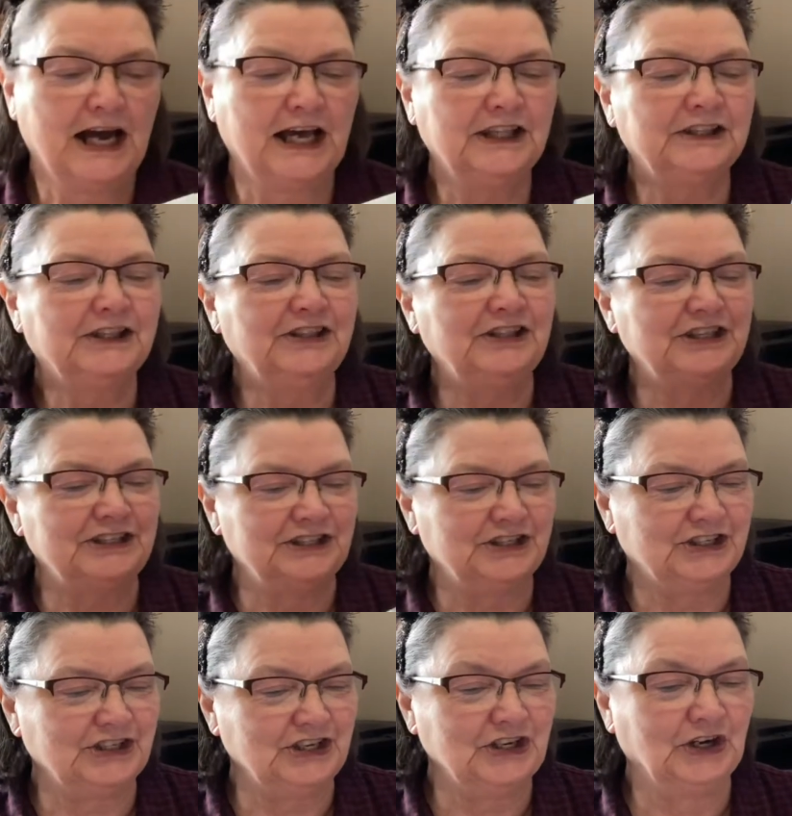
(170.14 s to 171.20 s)

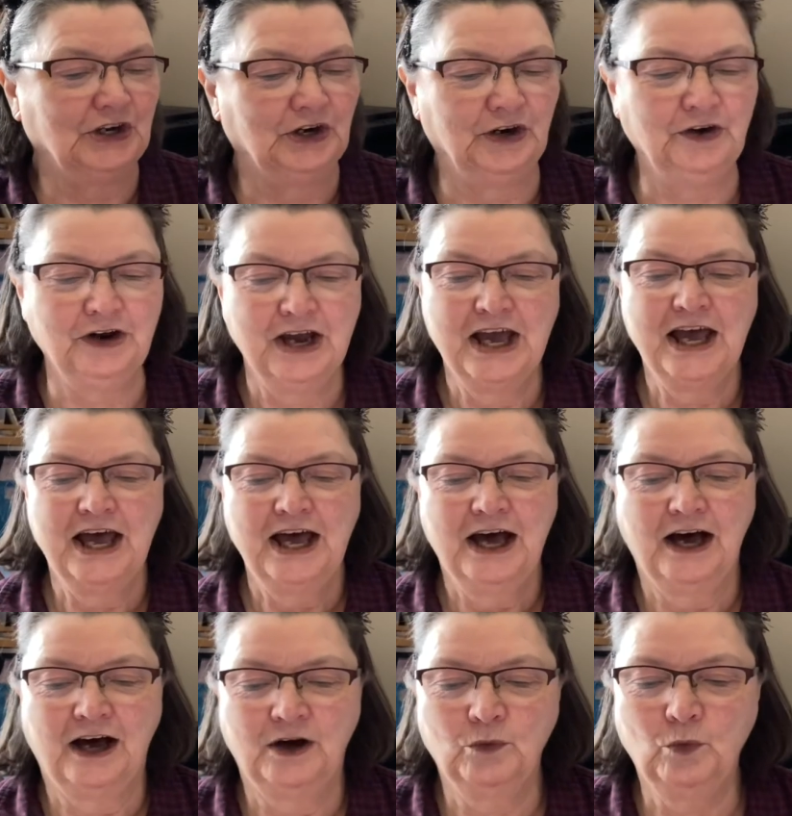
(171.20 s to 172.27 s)
this year,
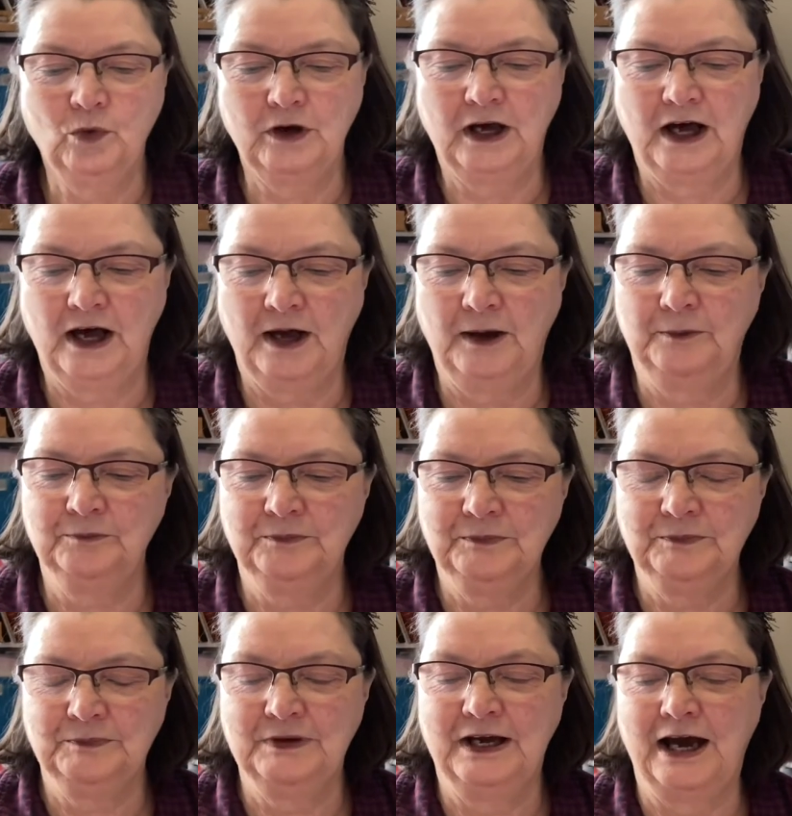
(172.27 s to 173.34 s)
um,
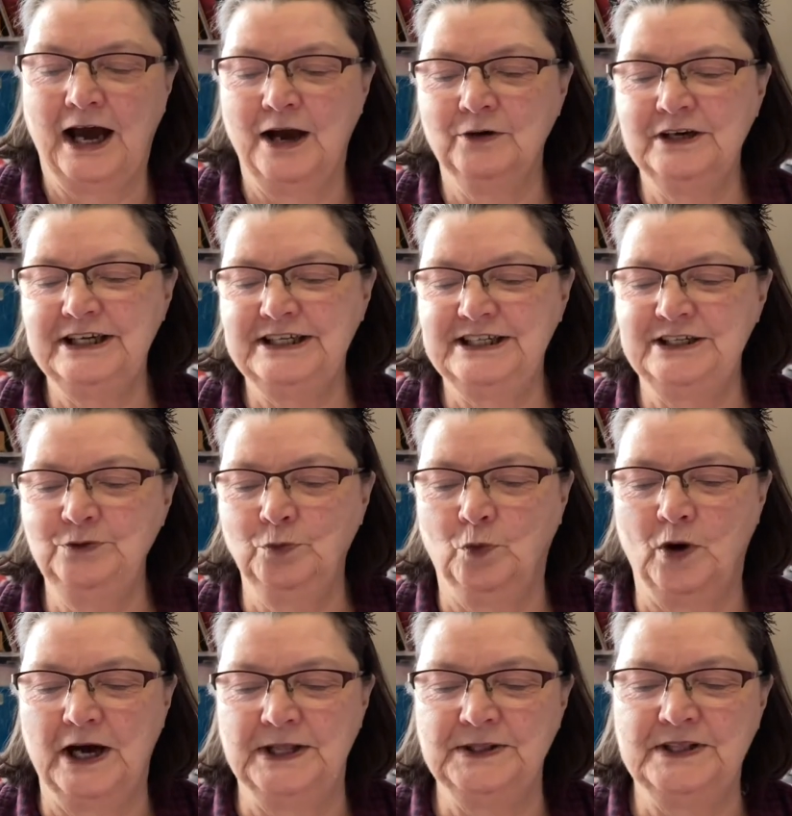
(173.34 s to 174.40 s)
I already did
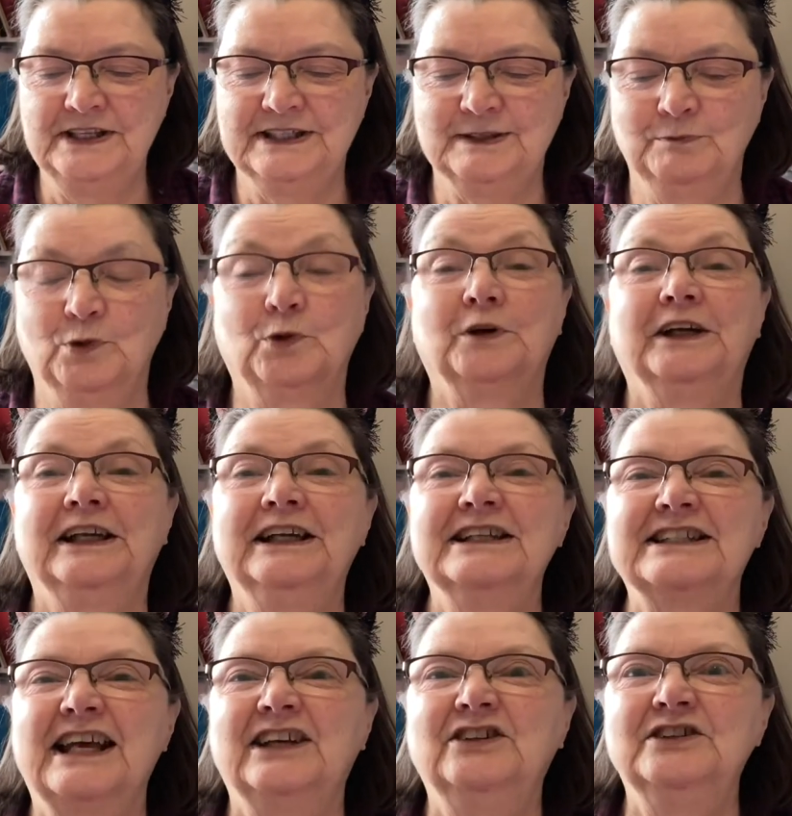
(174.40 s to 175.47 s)
one this morning because
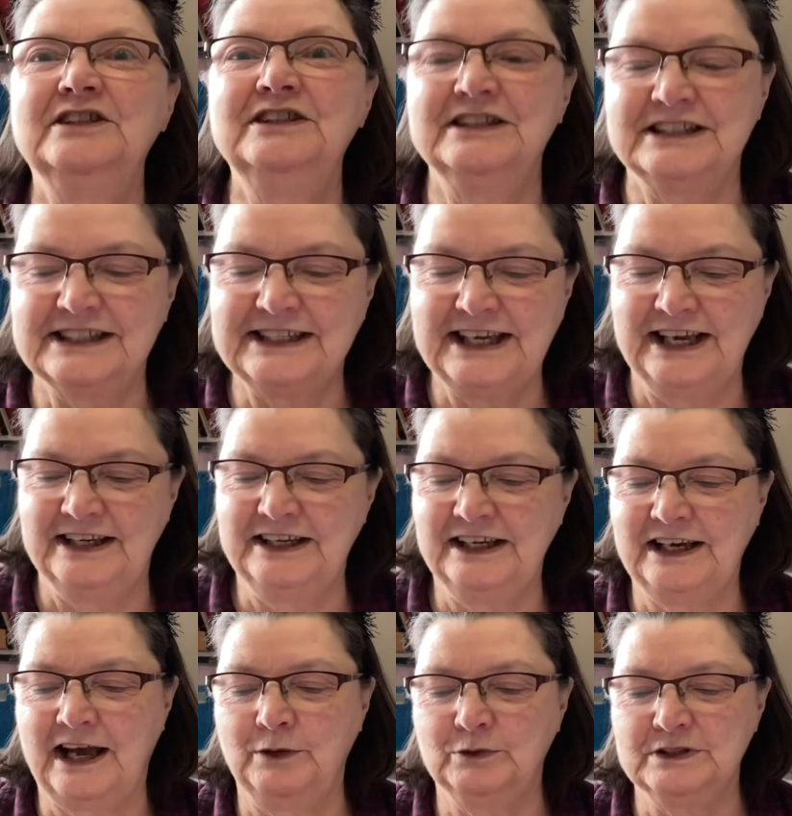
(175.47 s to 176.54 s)
I couldn't stand it.
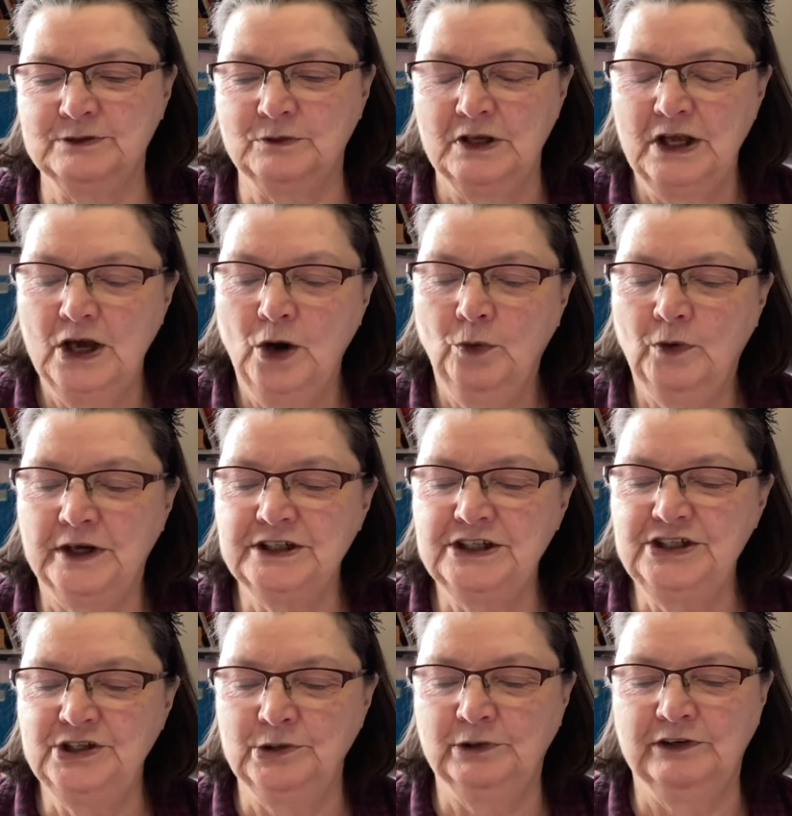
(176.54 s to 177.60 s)
I was wanting to
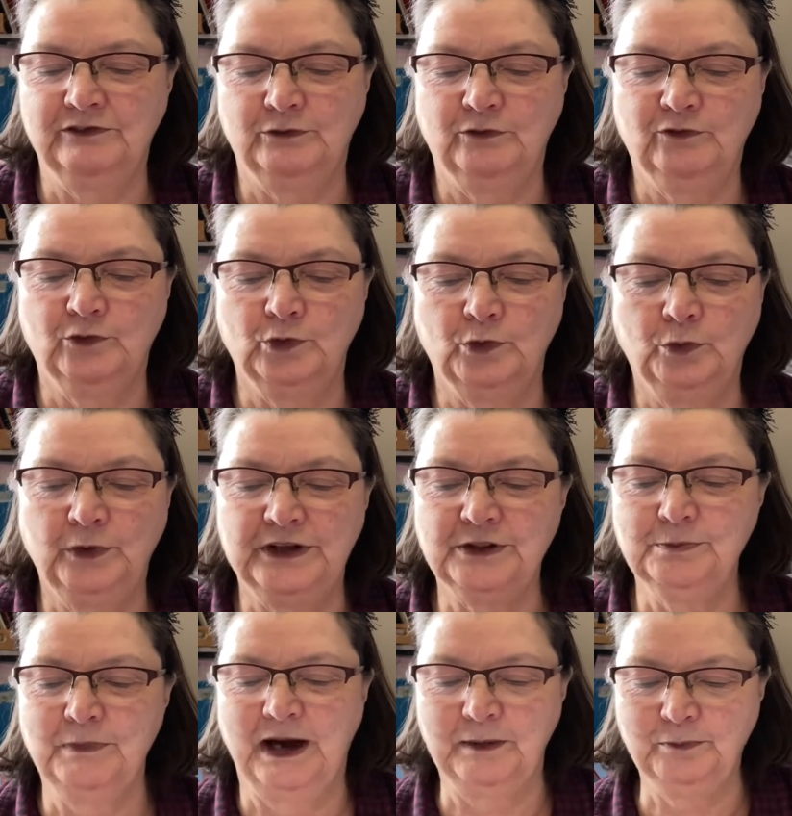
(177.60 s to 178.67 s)
do it with
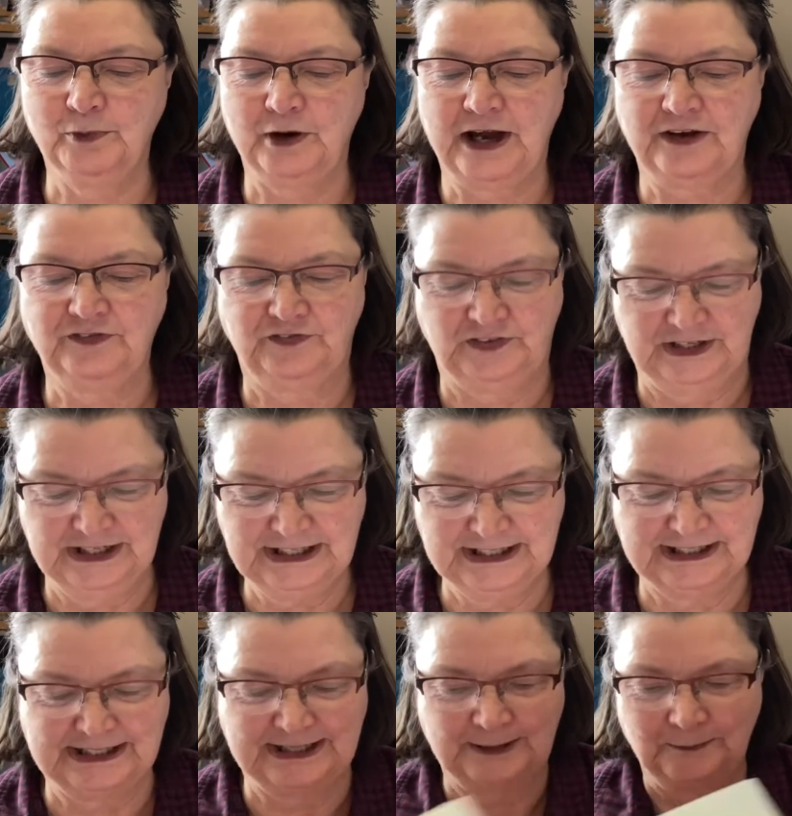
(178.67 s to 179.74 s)
my
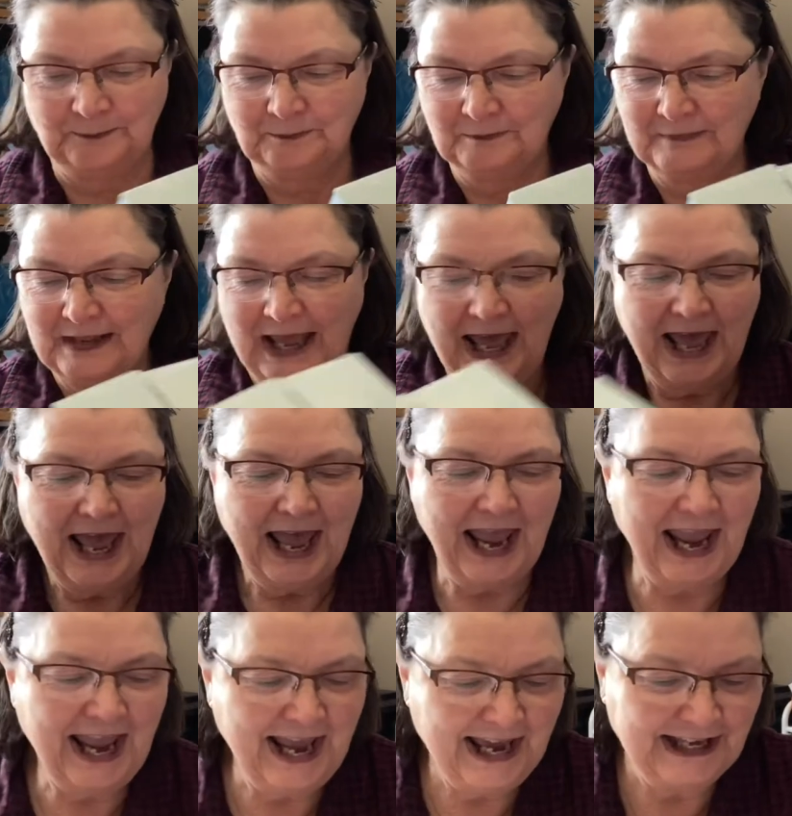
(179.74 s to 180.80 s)
breakfast.
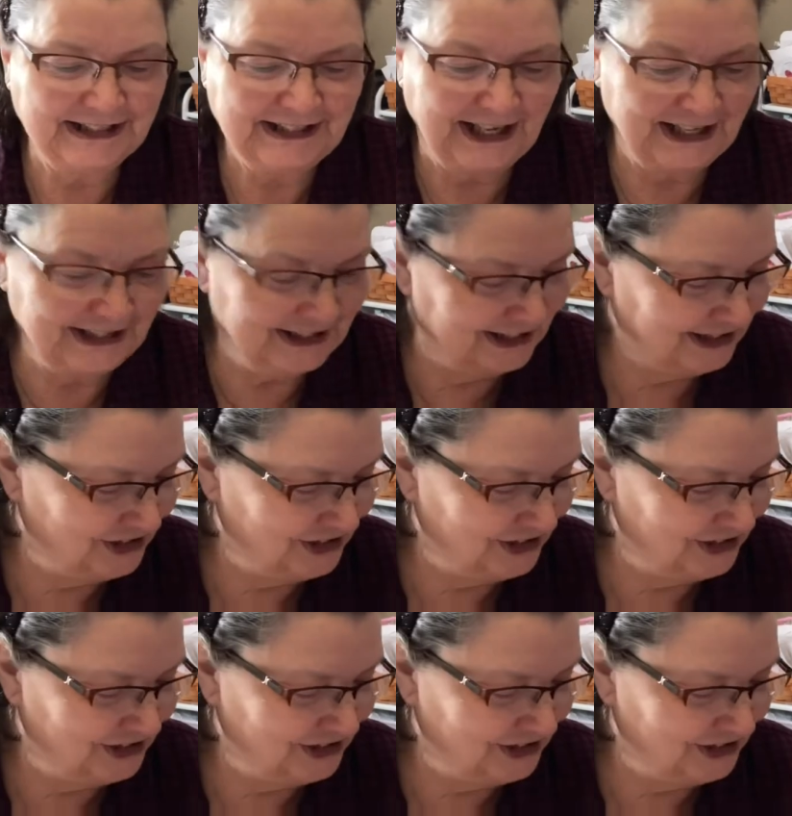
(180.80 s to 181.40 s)
And the